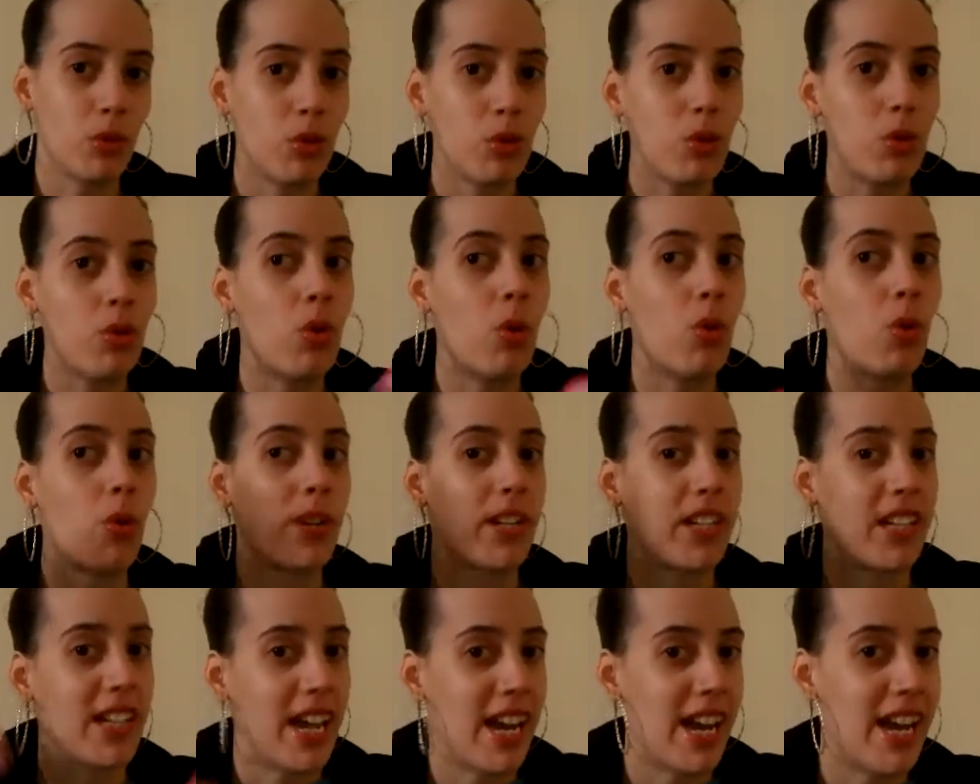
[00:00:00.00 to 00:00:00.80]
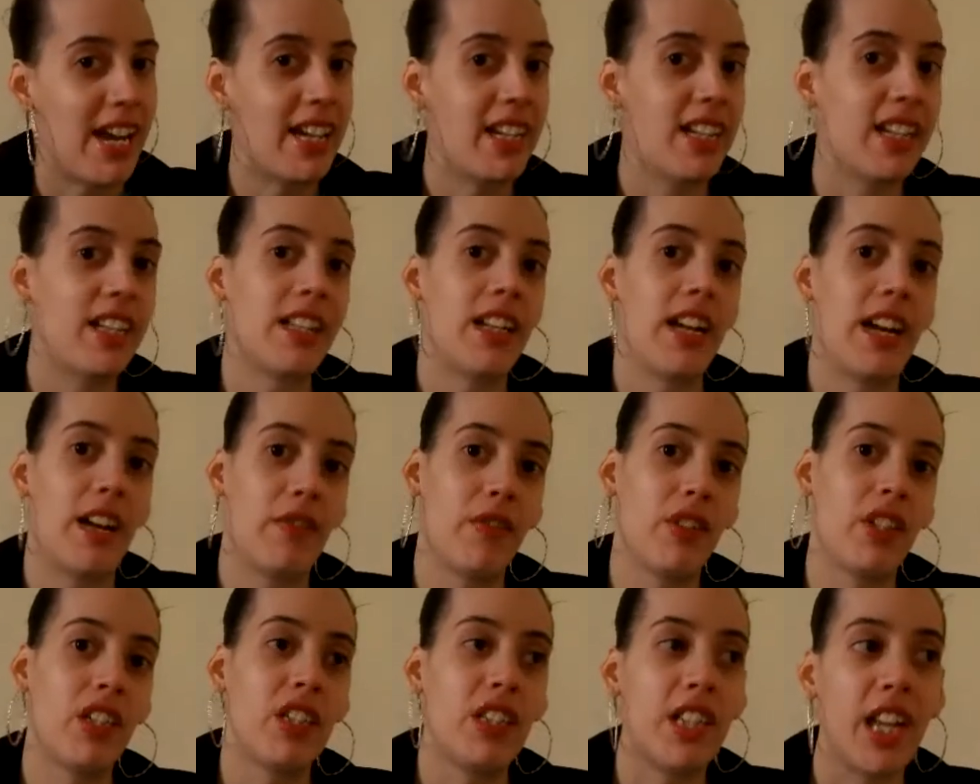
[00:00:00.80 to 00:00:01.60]
going at it
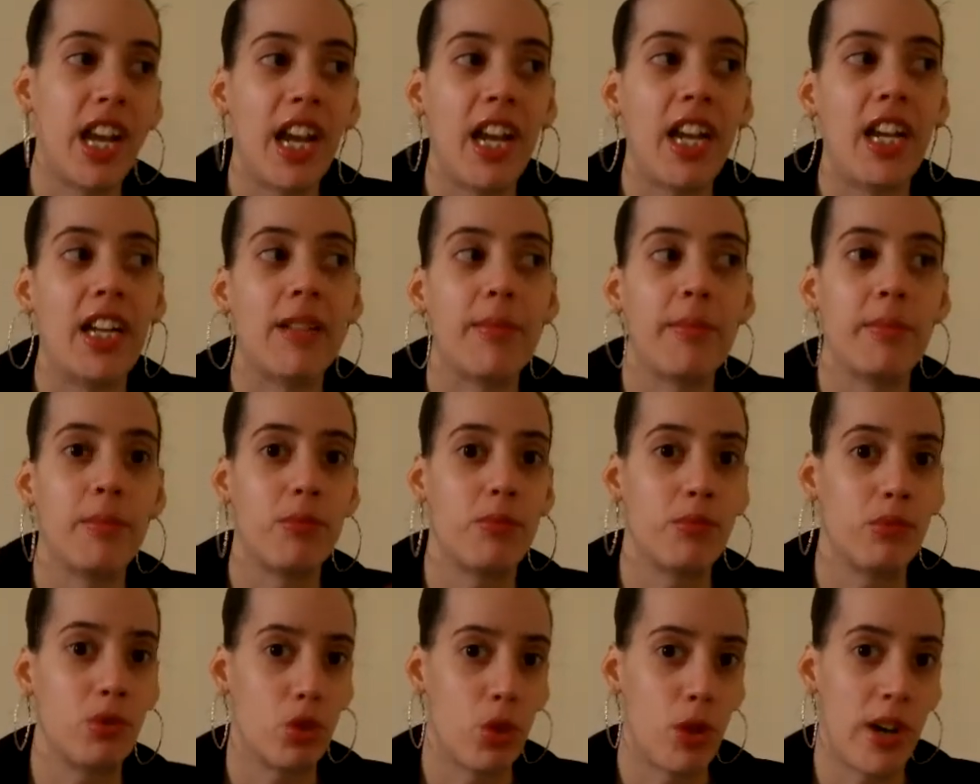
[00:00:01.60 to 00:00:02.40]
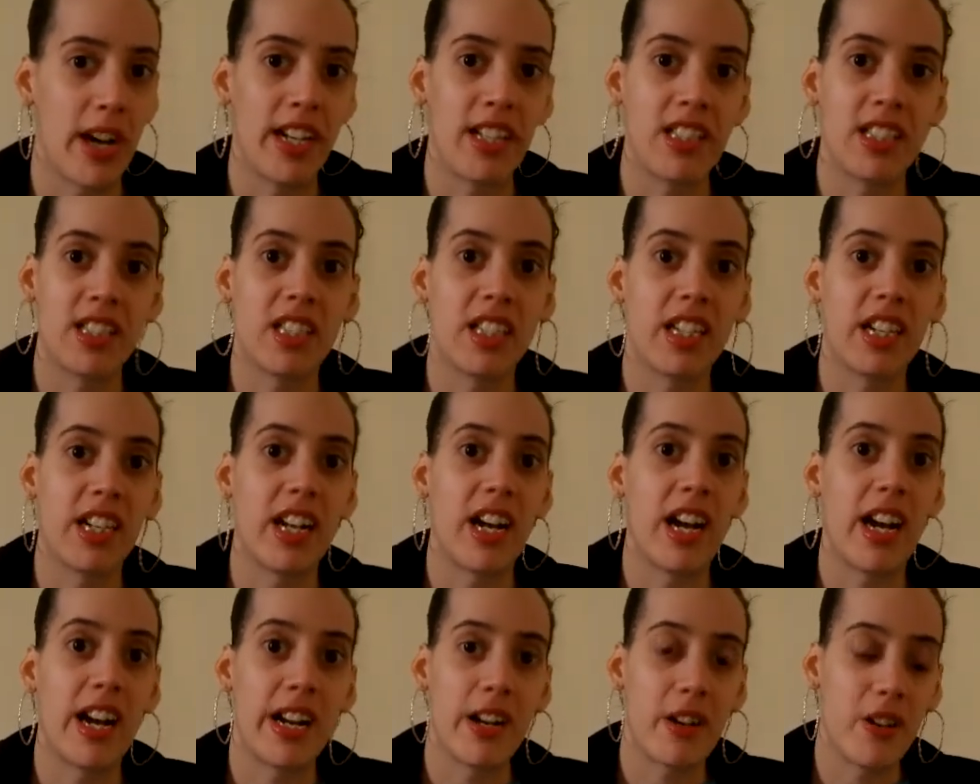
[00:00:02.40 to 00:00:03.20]
every day and trying to get
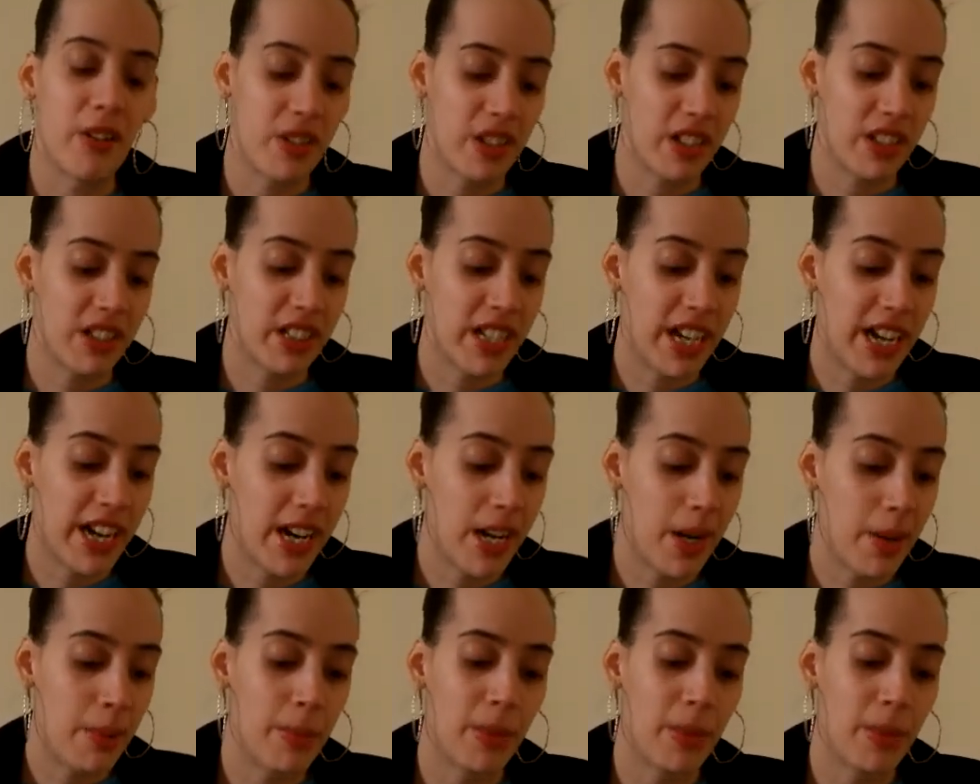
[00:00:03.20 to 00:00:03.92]
higher than that.